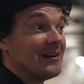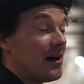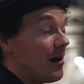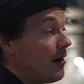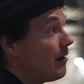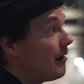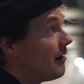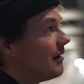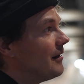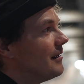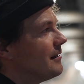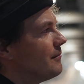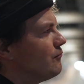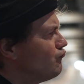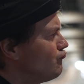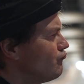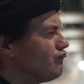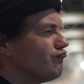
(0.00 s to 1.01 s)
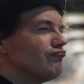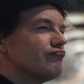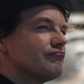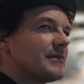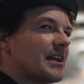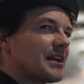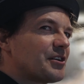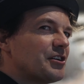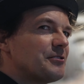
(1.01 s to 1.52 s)
Oh,
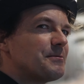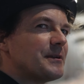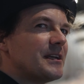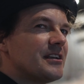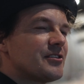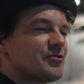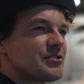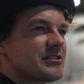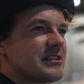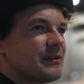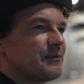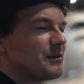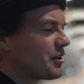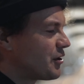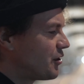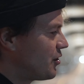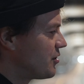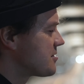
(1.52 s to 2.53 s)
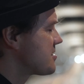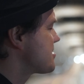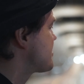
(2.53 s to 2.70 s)
that could be interesting. We could also